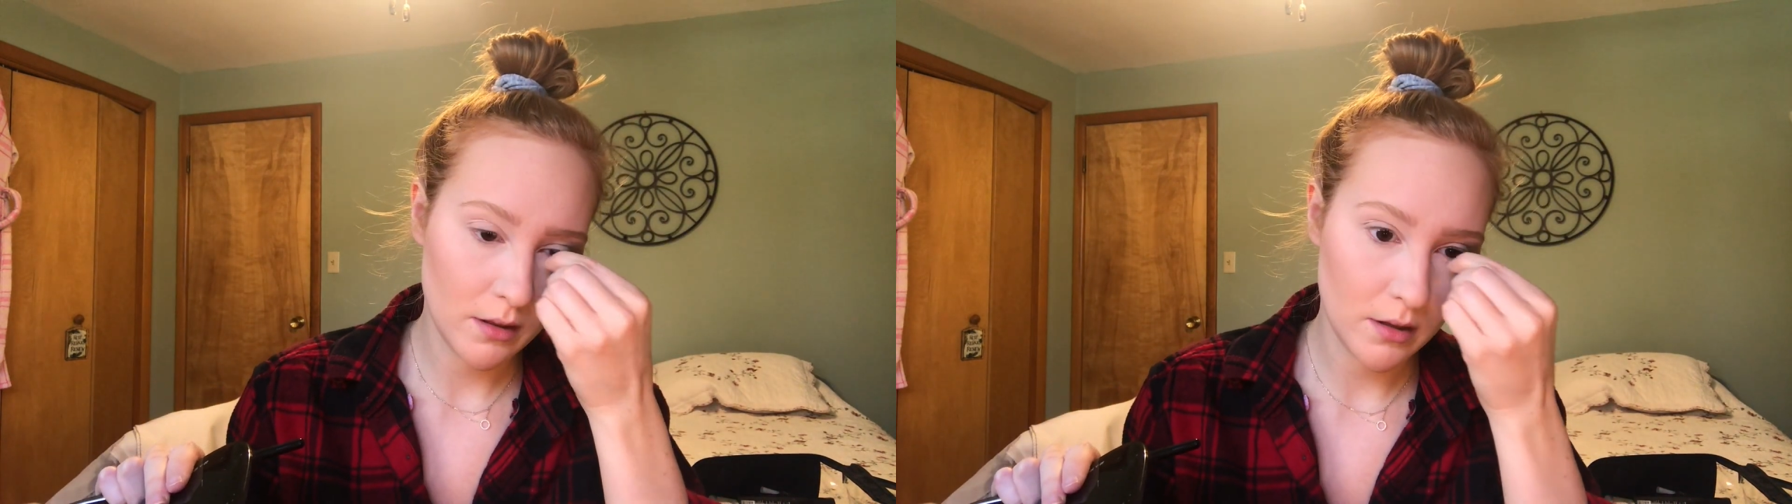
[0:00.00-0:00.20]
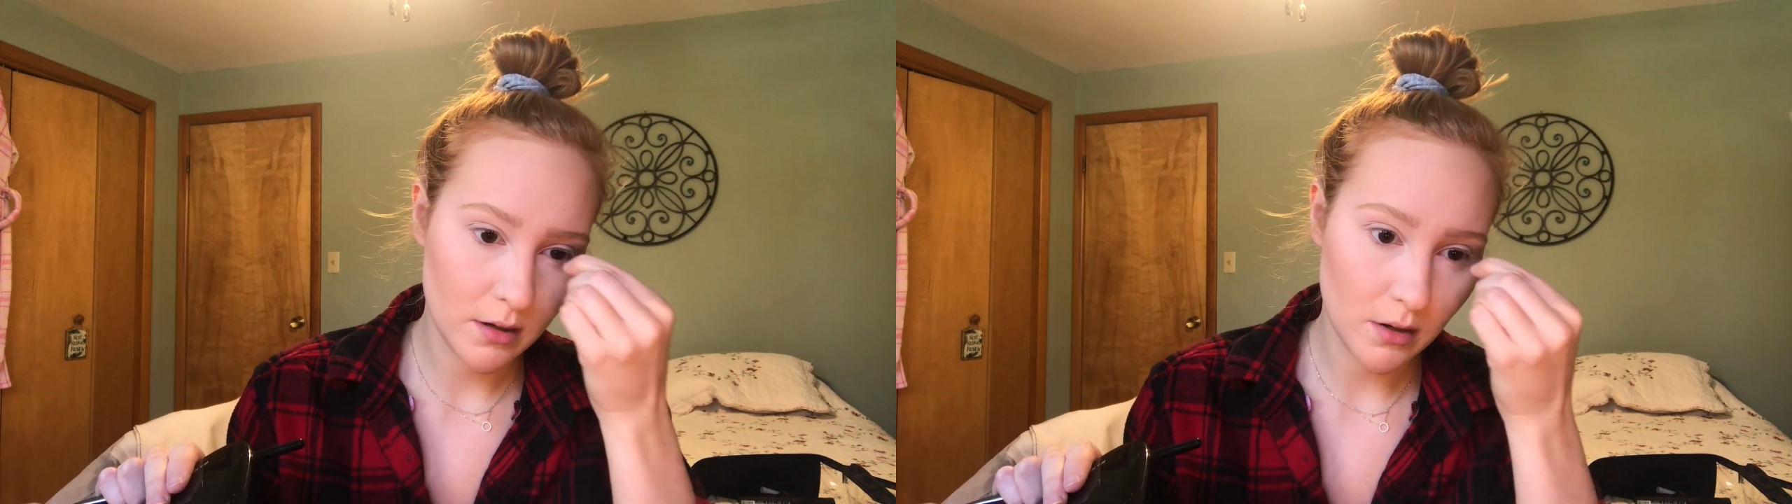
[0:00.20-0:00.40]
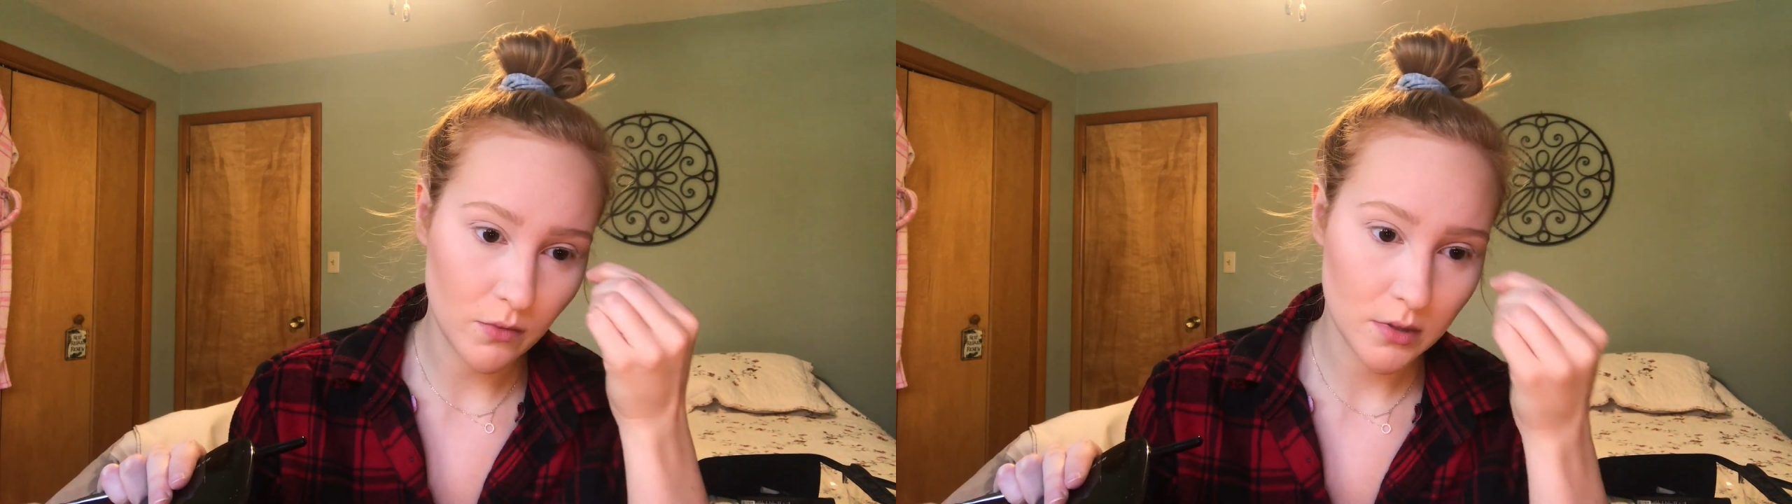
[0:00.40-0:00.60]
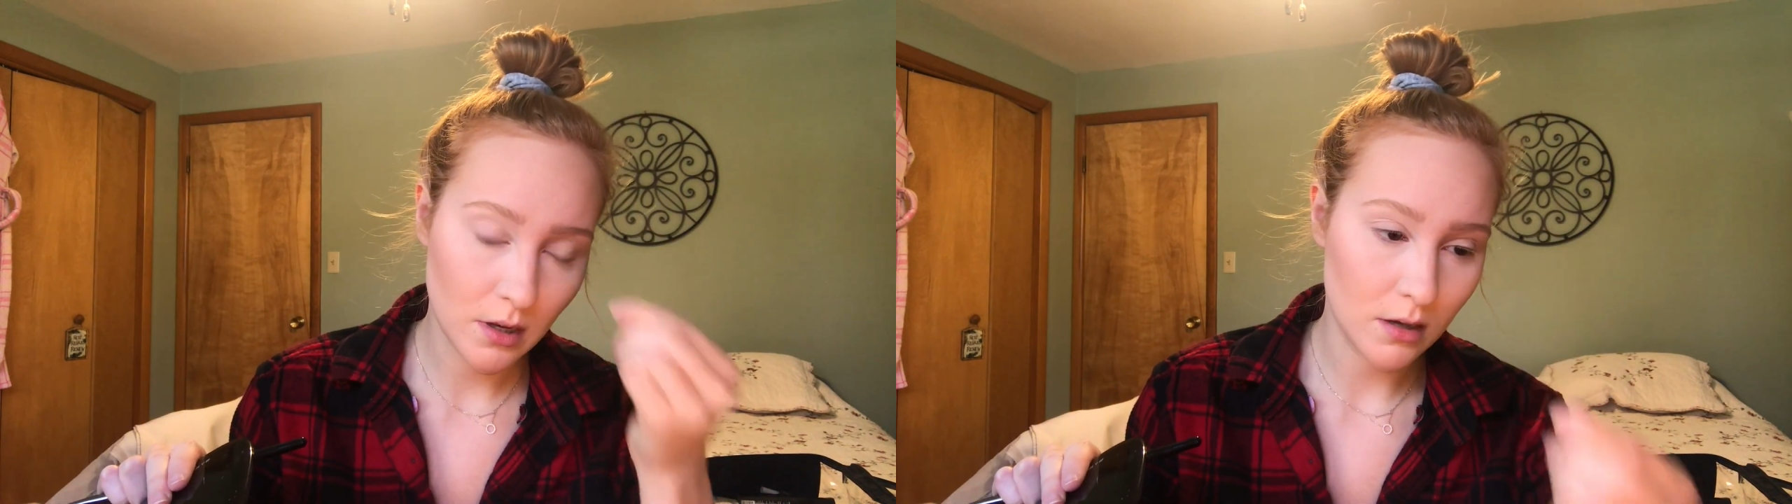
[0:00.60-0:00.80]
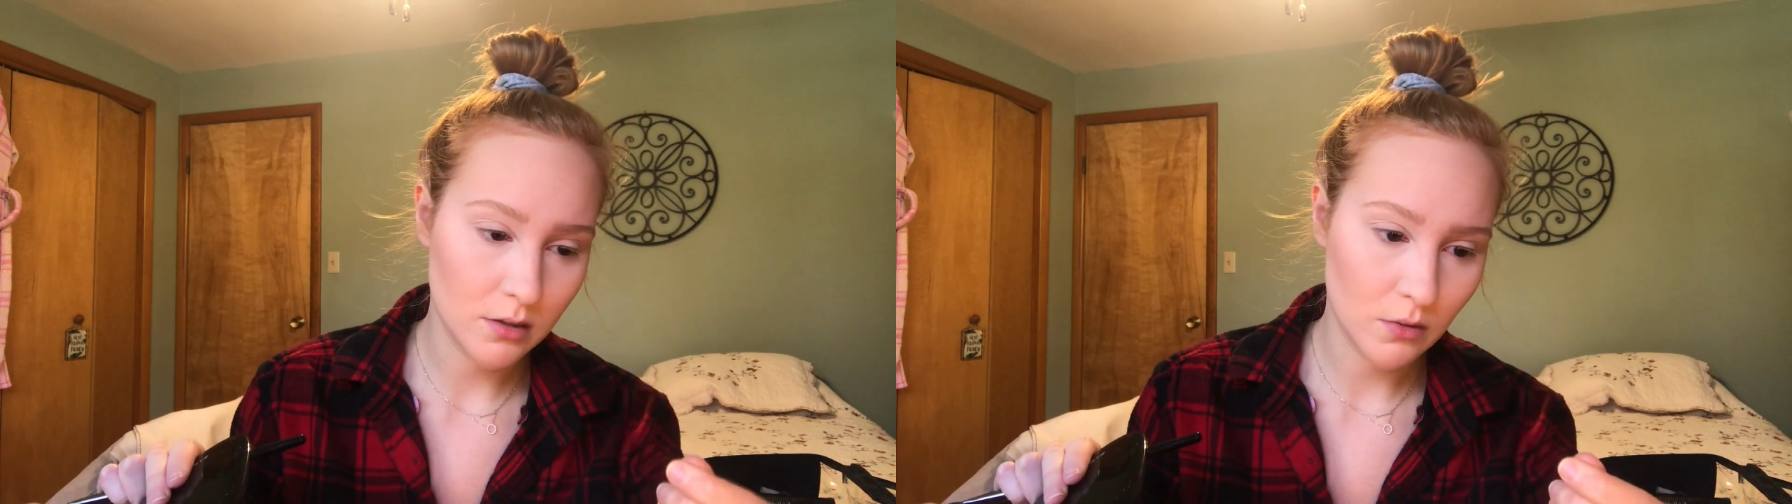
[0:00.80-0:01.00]
the nose
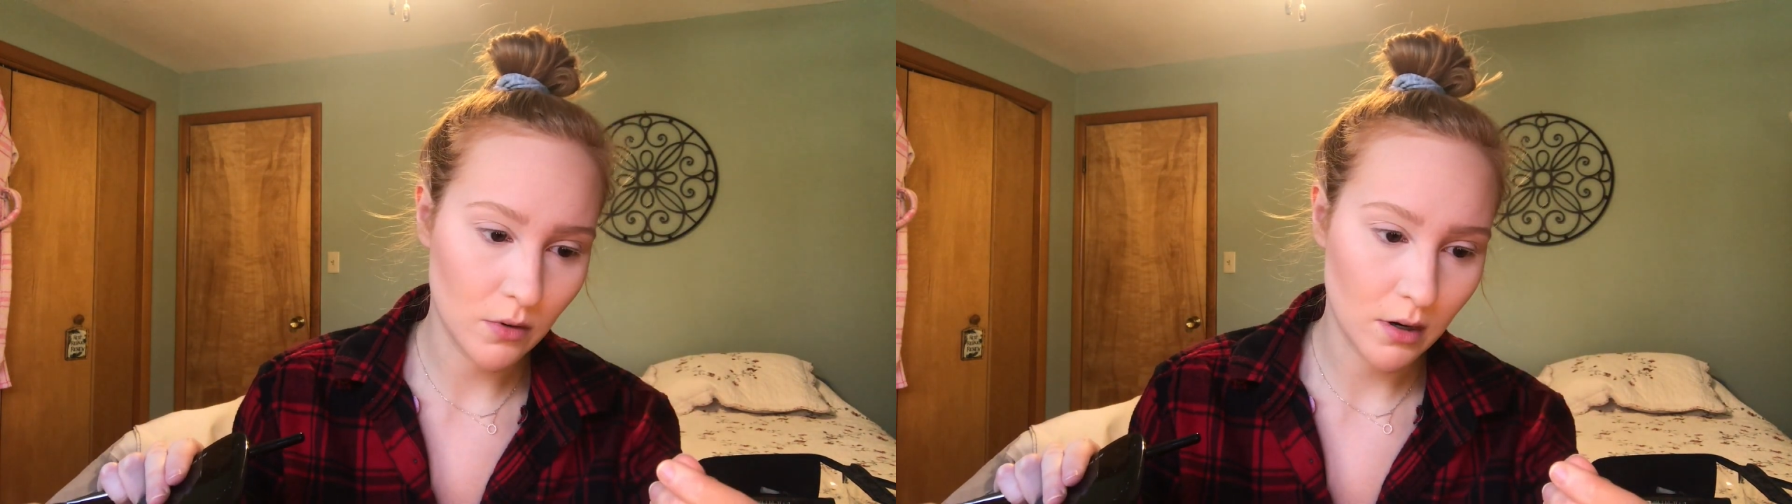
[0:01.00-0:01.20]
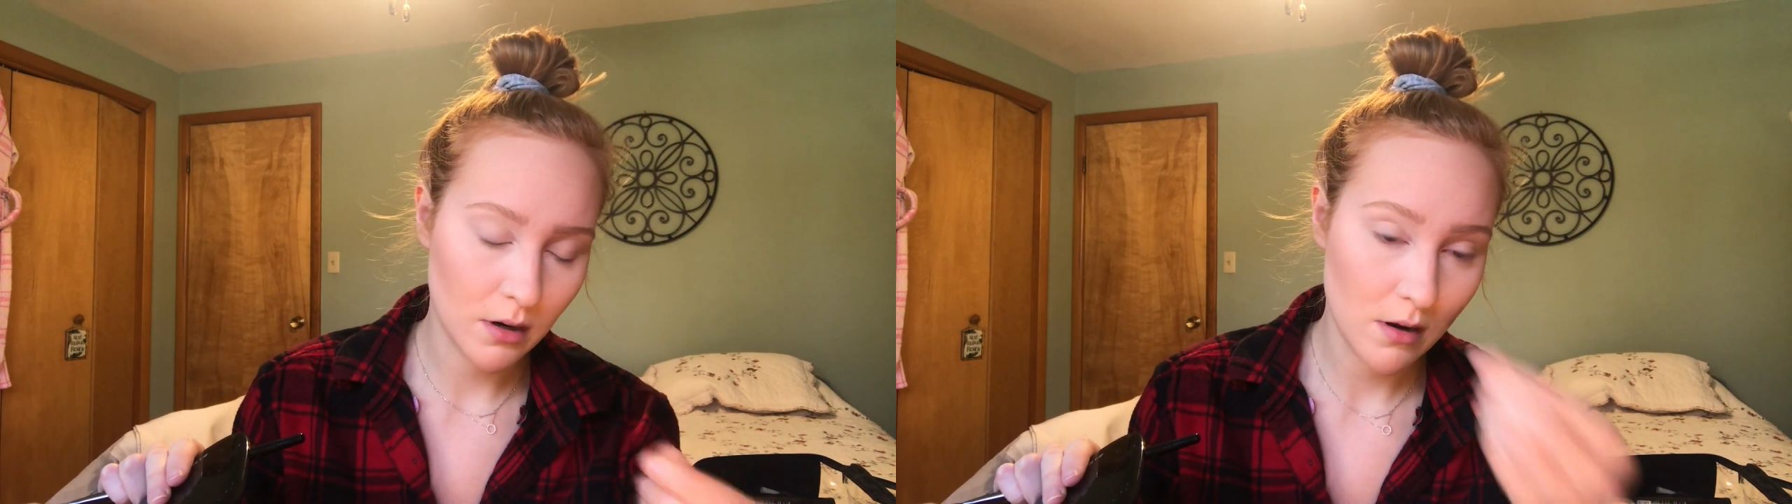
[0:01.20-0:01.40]
contour.